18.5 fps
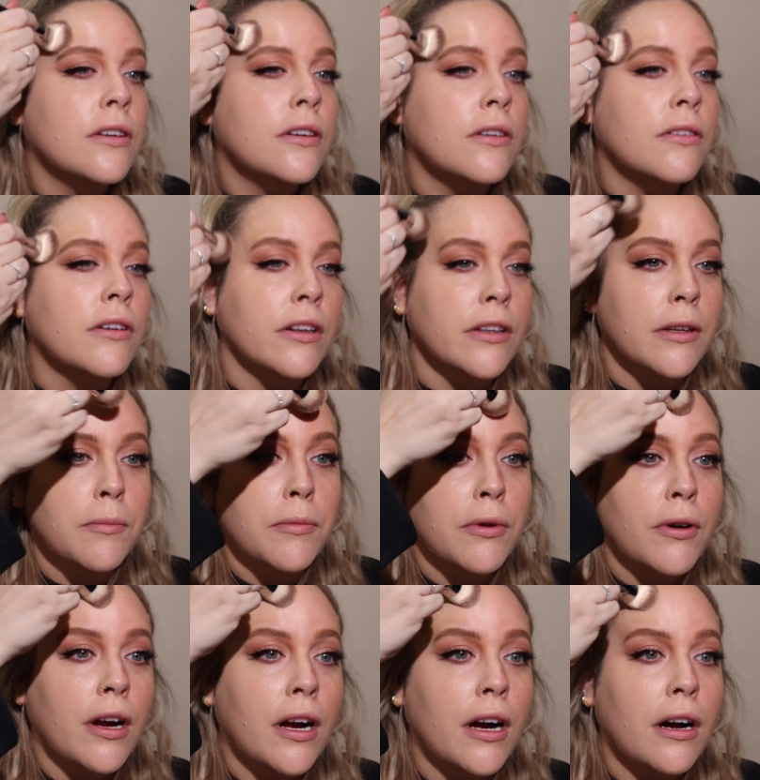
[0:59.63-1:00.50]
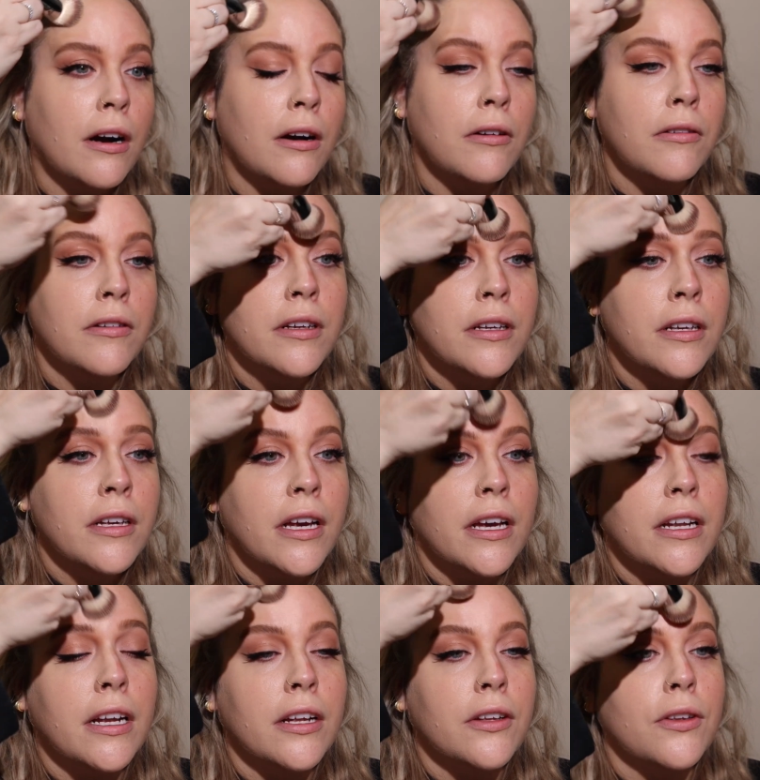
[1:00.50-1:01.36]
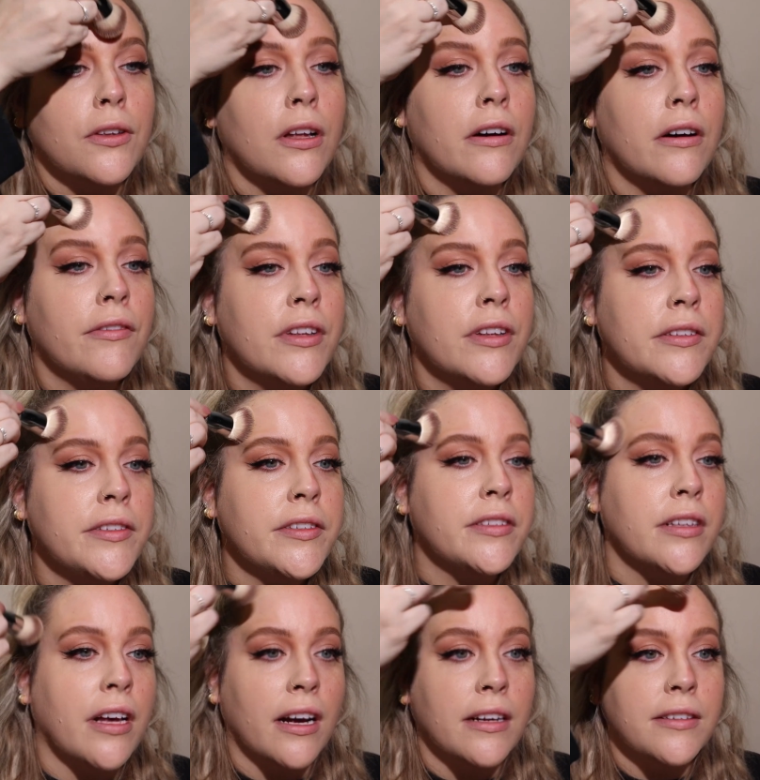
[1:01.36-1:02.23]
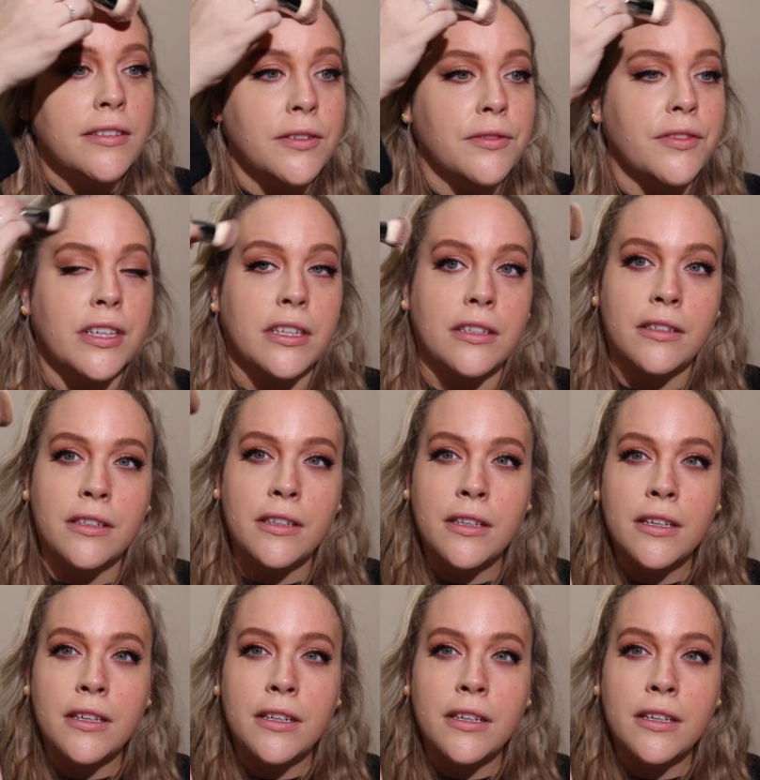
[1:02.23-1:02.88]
around the brow. And I love the size of it.